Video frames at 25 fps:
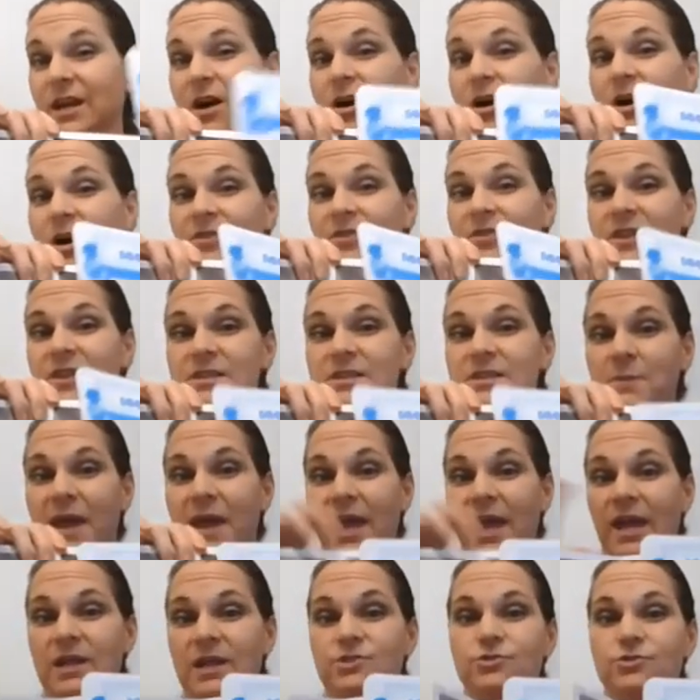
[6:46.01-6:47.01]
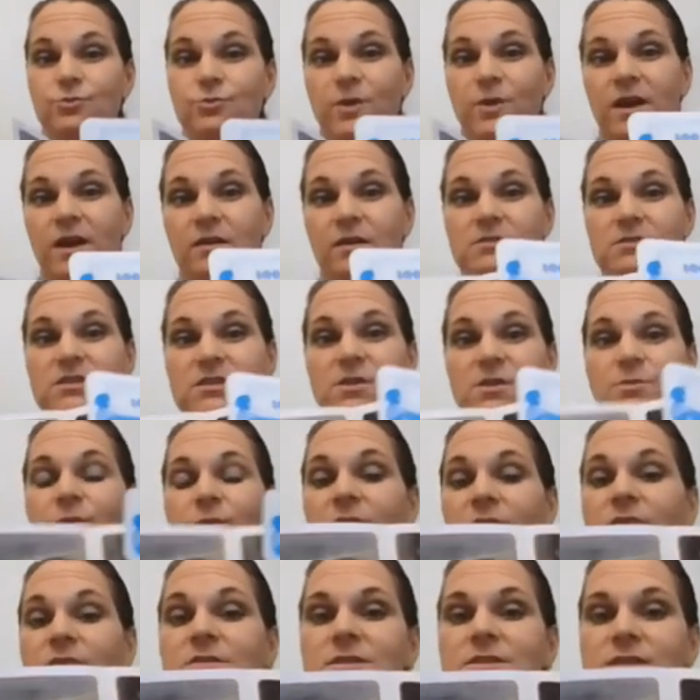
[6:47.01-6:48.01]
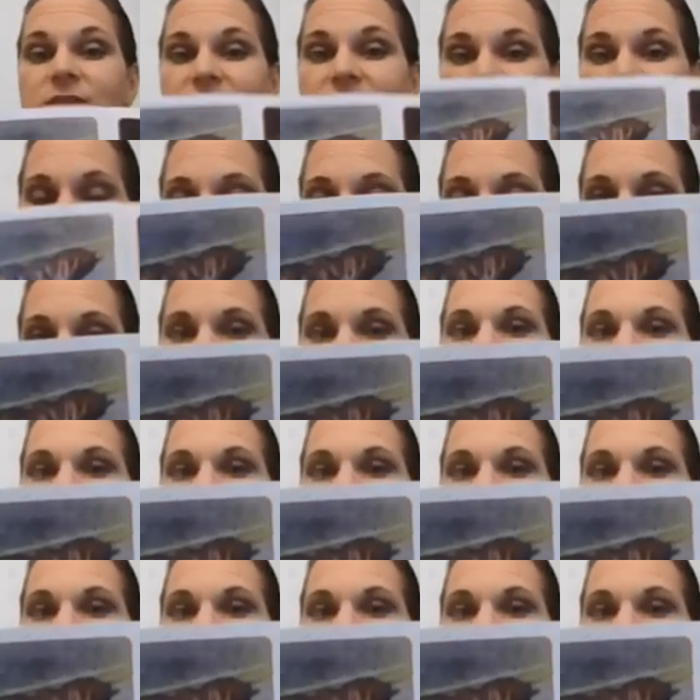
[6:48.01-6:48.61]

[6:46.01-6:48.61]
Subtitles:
on this page? Where's the word see?